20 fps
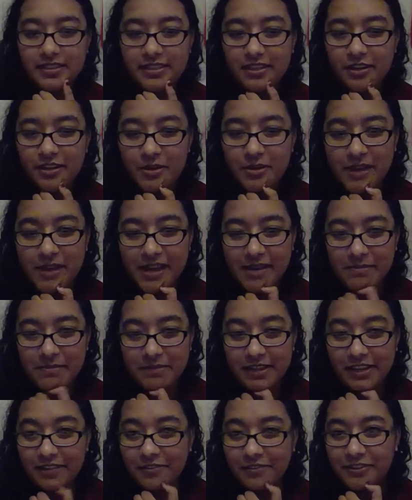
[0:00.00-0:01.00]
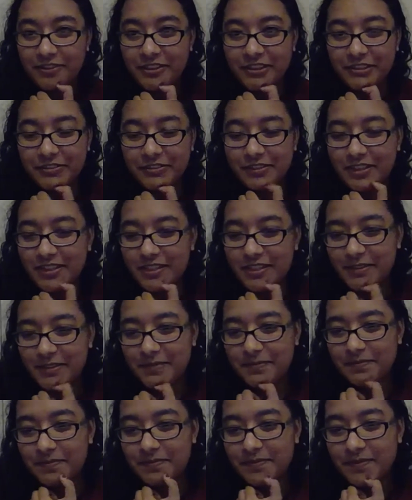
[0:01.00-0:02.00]
all we had planned for you.
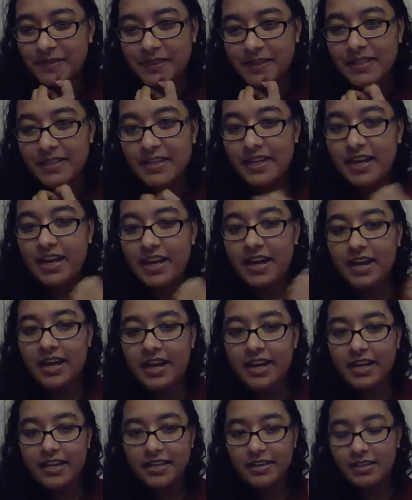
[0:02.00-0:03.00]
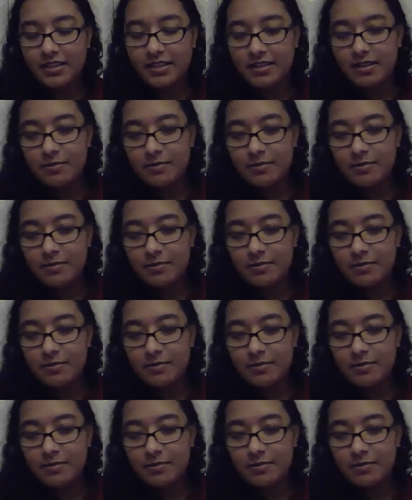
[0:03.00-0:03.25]
I